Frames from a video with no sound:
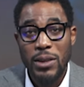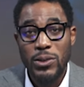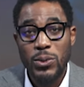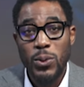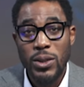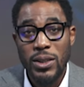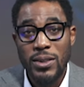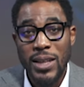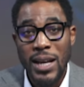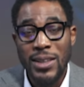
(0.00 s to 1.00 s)
To
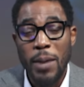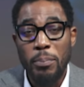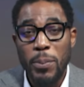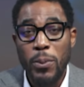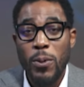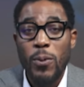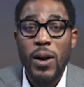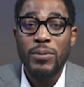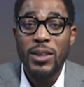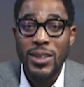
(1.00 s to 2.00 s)
understand that people who
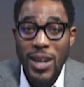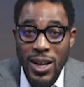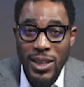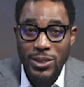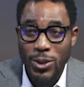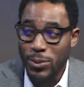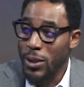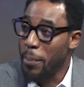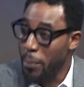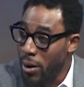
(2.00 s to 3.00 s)
have the knowledge of the
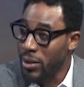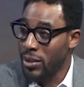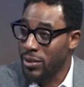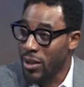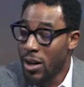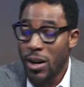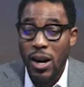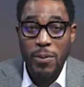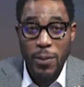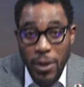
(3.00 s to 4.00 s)
importance
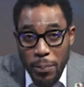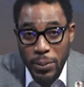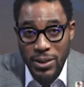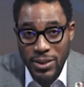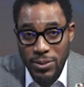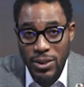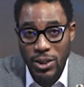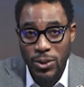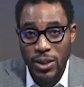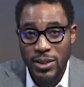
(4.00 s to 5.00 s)
of comprehensive
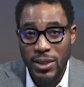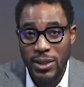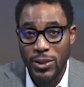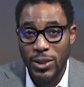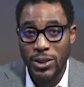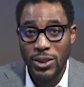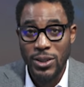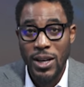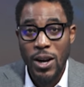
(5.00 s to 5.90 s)
sexuality education,